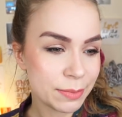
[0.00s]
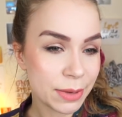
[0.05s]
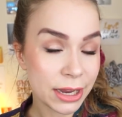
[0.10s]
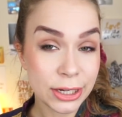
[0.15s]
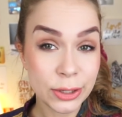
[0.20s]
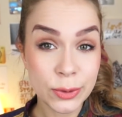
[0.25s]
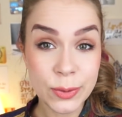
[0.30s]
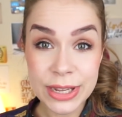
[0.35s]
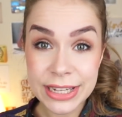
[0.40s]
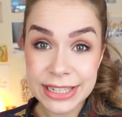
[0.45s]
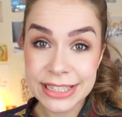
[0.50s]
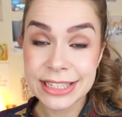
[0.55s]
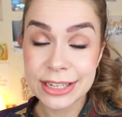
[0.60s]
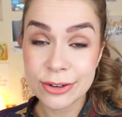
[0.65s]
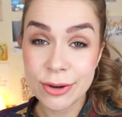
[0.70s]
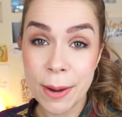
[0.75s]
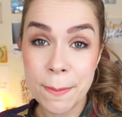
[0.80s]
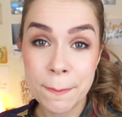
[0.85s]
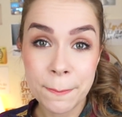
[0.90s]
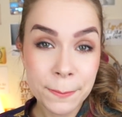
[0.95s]
my new
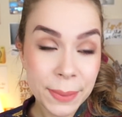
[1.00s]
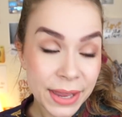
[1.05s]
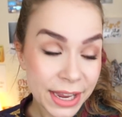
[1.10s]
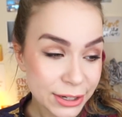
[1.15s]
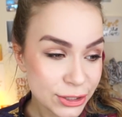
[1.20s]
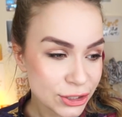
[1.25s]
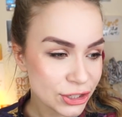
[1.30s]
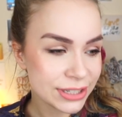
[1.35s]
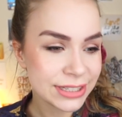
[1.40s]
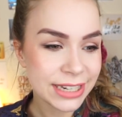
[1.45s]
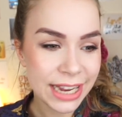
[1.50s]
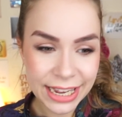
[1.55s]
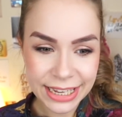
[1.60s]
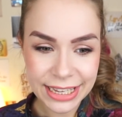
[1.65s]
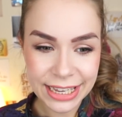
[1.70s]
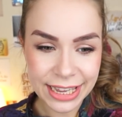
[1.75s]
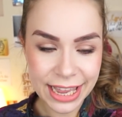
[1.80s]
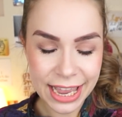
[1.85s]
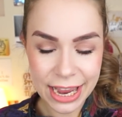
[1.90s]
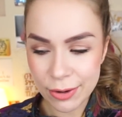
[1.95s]
Instagram picture
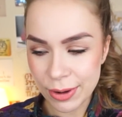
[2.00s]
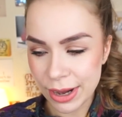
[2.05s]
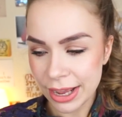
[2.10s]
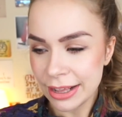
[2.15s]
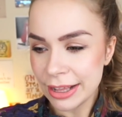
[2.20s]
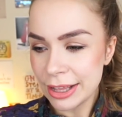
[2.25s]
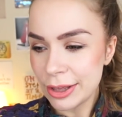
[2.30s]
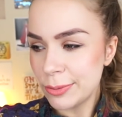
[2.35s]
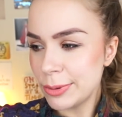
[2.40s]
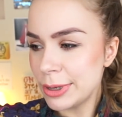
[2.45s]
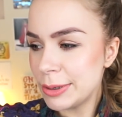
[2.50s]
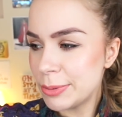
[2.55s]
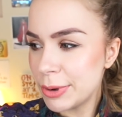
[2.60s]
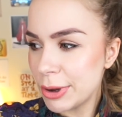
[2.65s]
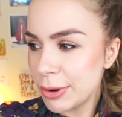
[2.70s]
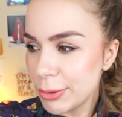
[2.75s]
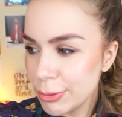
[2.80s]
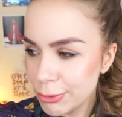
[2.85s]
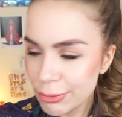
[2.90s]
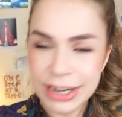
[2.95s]
taking area. We were
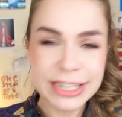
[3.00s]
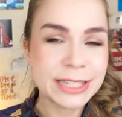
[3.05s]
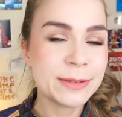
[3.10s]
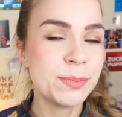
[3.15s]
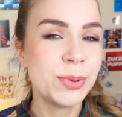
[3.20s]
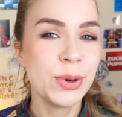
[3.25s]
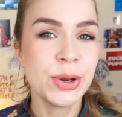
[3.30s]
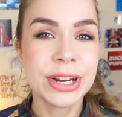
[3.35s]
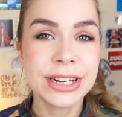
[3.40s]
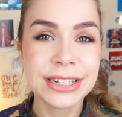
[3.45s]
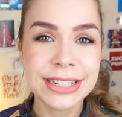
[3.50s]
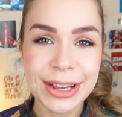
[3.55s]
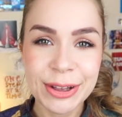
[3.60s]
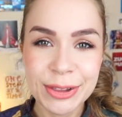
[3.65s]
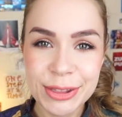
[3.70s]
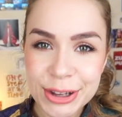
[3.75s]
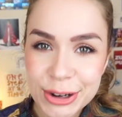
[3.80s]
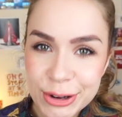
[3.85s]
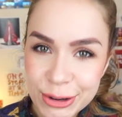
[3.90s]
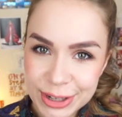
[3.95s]
already putting
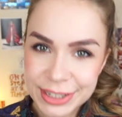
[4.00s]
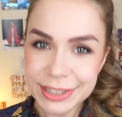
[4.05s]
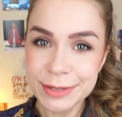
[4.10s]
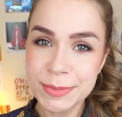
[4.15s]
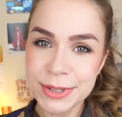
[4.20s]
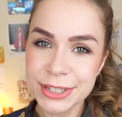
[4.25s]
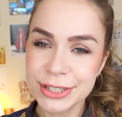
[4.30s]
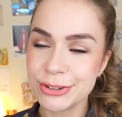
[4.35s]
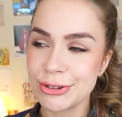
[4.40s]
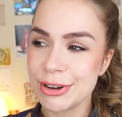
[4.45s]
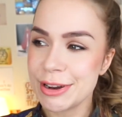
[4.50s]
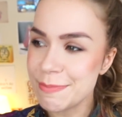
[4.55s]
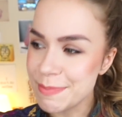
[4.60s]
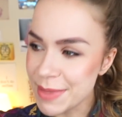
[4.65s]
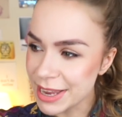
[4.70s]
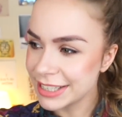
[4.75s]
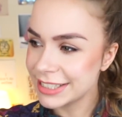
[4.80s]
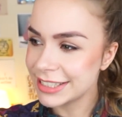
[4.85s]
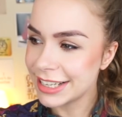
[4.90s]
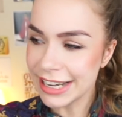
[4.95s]
down the Christmas tree
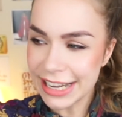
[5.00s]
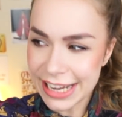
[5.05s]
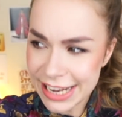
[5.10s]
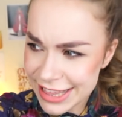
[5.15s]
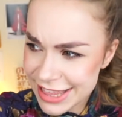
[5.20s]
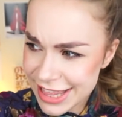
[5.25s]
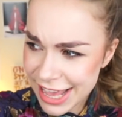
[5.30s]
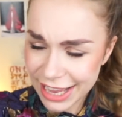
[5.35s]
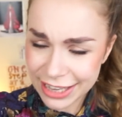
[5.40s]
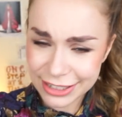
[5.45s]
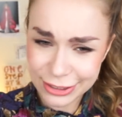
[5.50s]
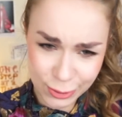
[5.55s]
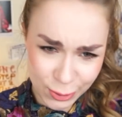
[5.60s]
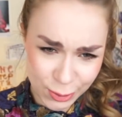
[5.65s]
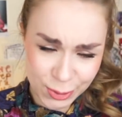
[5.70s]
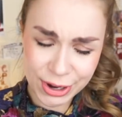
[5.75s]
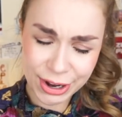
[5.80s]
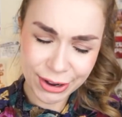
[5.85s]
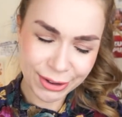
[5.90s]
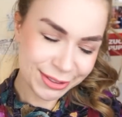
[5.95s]
mentally in that
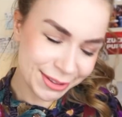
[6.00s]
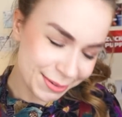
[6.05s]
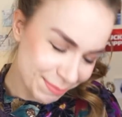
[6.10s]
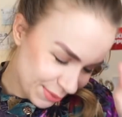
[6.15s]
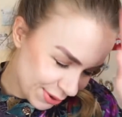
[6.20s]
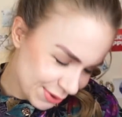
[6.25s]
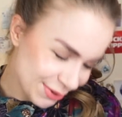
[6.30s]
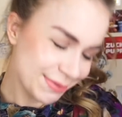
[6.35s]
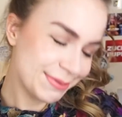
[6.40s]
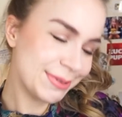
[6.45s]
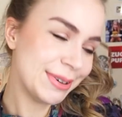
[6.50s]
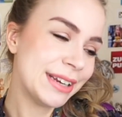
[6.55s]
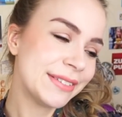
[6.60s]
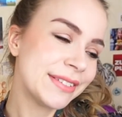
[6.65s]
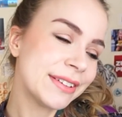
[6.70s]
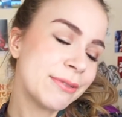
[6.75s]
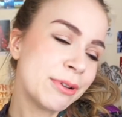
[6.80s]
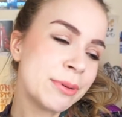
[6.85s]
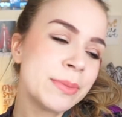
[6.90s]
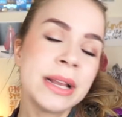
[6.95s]
corner of the beautiful
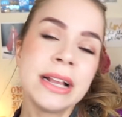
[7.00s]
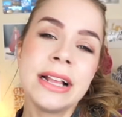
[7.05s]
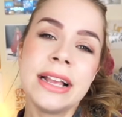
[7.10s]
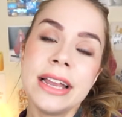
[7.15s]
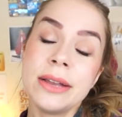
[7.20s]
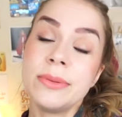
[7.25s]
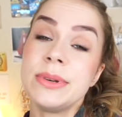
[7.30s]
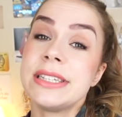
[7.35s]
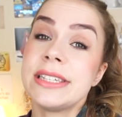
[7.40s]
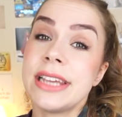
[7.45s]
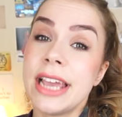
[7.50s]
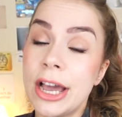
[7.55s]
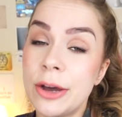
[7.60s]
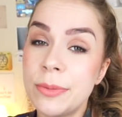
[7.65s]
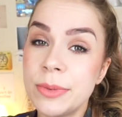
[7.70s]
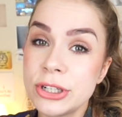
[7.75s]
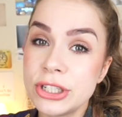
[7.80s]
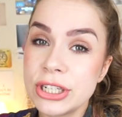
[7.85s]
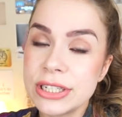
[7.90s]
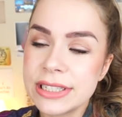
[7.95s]
living room, and we say, how
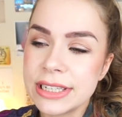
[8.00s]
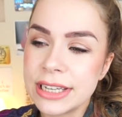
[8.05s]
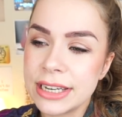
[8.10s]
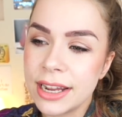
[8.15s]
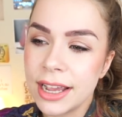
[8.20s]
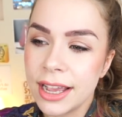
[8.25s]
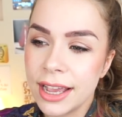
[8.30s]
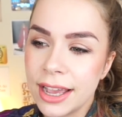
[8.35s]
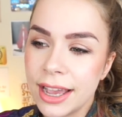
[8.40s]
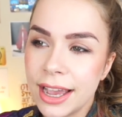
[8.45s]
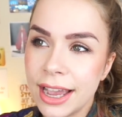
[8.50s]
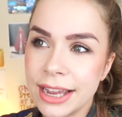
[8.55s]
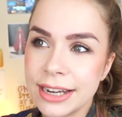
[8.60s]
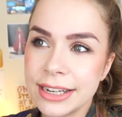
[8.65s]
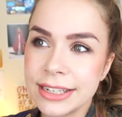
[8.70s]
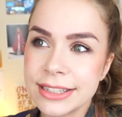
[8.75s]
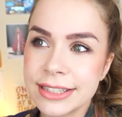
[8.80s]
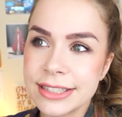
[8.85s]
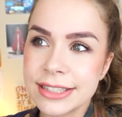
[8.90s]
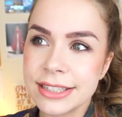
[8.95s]
much is it? And
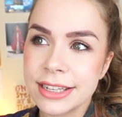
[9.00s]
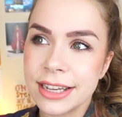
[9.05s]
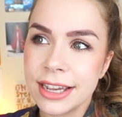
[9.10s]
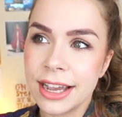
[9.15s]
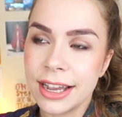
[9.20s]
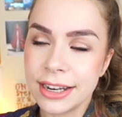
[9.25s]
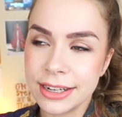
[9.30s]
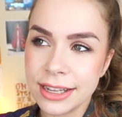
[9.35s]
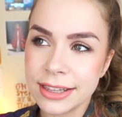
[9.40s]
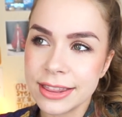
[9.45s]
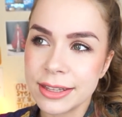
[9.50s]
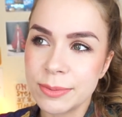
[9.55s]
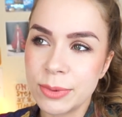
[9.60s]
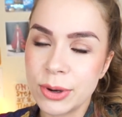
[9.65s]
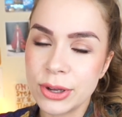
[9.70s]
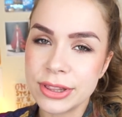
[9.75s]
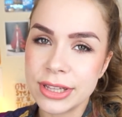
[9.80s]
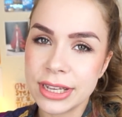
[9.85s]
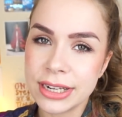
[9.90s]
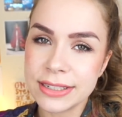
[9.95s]
it's another
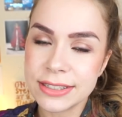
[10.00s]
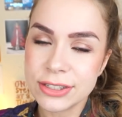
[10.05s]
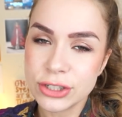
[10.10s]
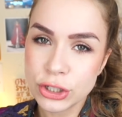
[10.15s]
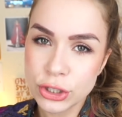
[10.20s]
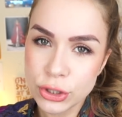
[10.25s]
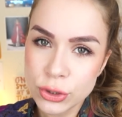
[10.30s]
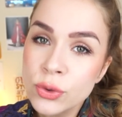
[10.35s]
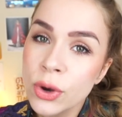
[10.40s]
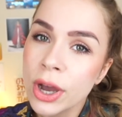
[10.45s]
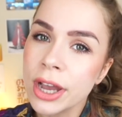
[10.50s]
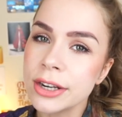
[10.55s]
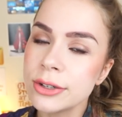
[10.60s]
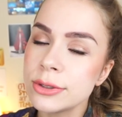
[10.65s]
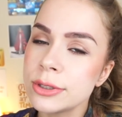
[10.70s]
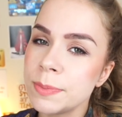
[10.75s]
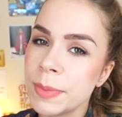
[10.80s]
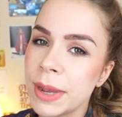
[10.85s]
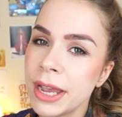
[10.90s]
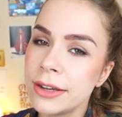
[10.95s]
one that is
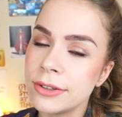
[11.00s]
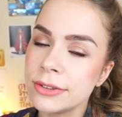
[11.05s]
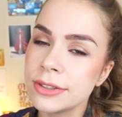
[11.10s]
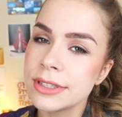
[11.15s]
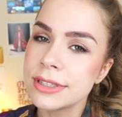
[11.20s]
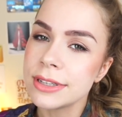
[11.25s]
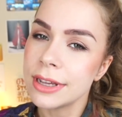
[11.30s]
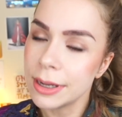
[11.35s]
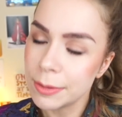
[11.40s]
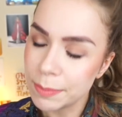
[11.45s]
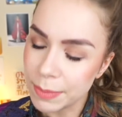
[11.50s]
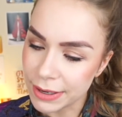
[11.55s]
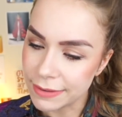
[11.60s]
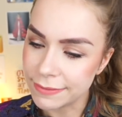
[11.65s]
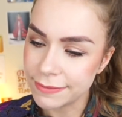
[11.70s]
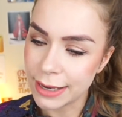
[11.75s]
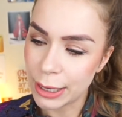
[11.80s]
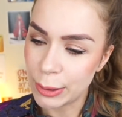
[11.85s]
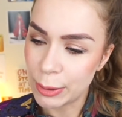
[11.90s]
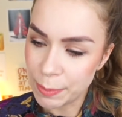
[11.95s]
£200
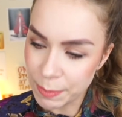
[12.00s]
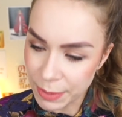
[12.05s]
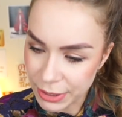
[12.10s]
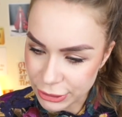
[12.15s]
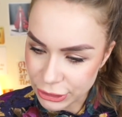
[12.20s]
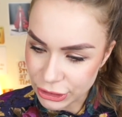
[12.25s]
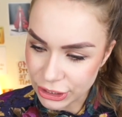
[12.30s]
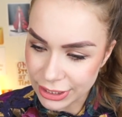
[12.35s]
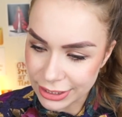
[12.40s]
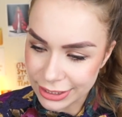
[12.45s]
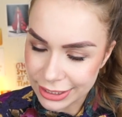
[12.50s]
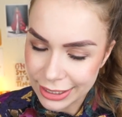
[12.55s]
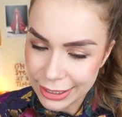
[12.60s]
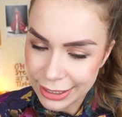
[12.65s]
above our budget.